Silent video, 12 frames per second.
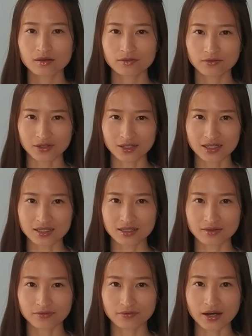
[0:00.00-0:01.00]

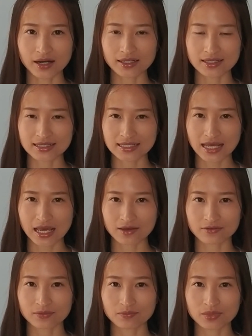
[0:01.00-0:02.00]
First, find a
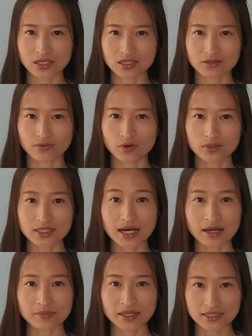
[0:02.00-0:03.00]
safe and peaceful
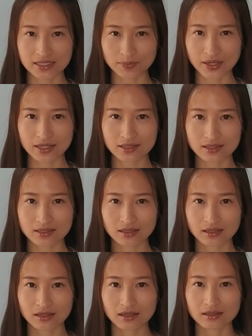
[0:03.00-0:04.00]
time and space.
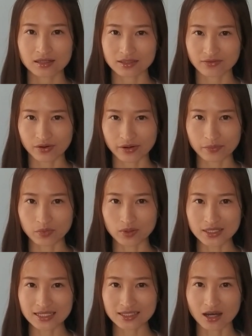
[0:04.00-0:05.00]
That's very
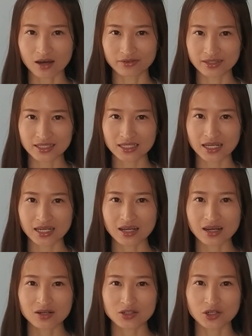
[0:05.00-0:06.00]
important.
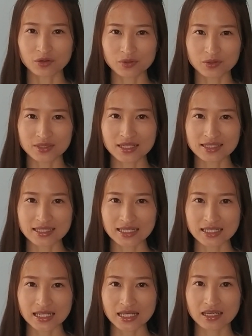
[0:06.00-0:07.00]
Obviously, don't use this
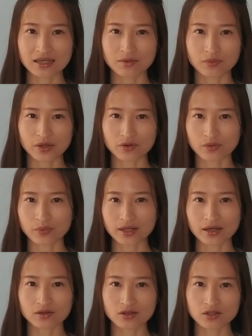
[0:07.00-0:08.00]
technique when you're
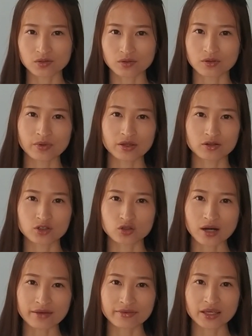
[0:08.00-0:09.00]
with others or when you're
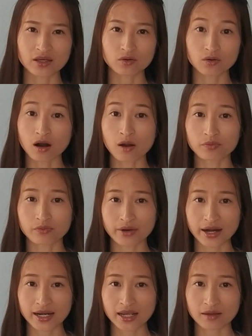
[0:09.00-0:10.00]
driving or
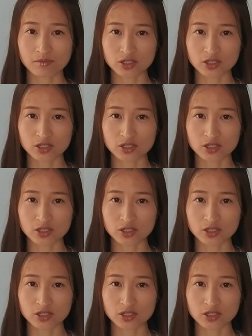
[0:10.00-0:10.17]
operating